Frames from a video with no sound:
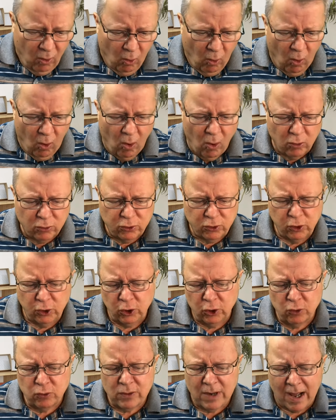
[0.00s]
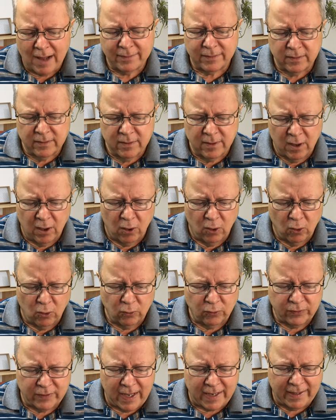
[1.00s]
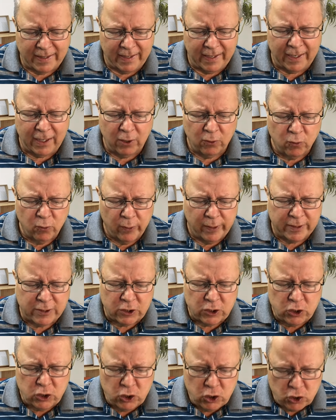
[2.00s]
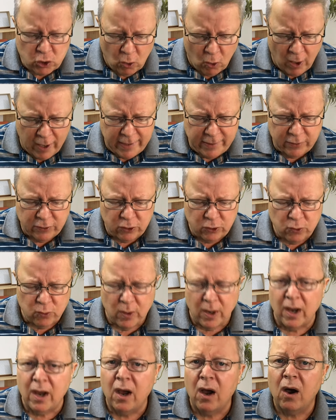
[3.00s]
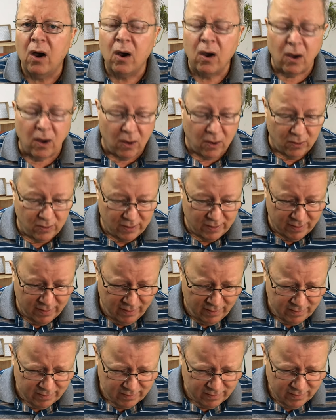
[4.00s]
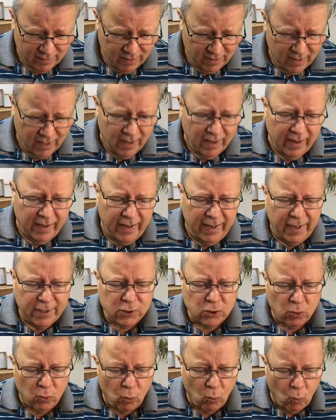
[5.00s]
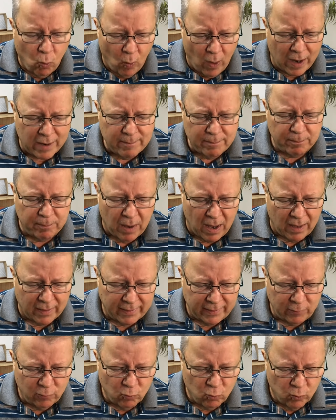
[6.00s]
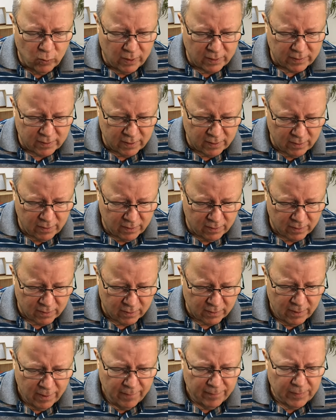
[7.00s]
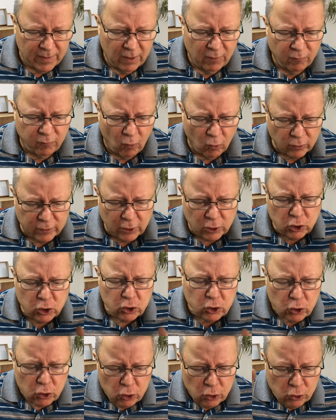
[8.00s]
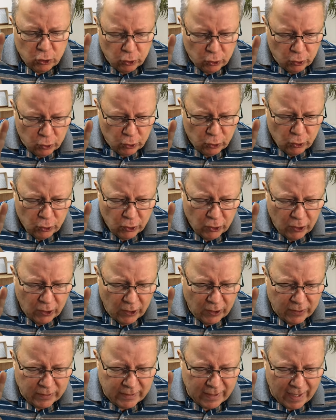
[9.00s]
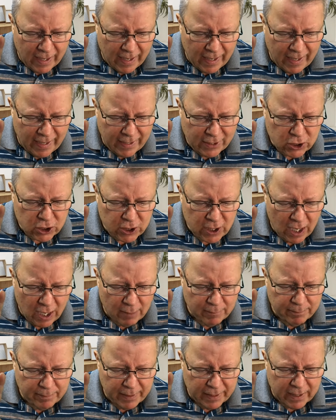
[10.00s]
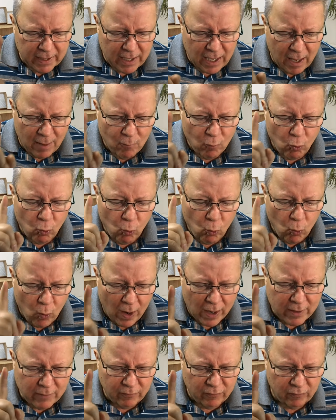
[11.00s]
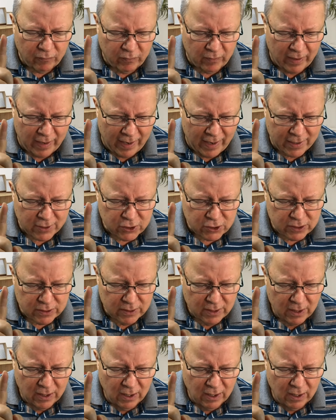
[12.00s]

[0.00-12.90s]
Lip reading: or do you not know that he who is joined to a harlot is one body with her? For the two, they shall become one flesh,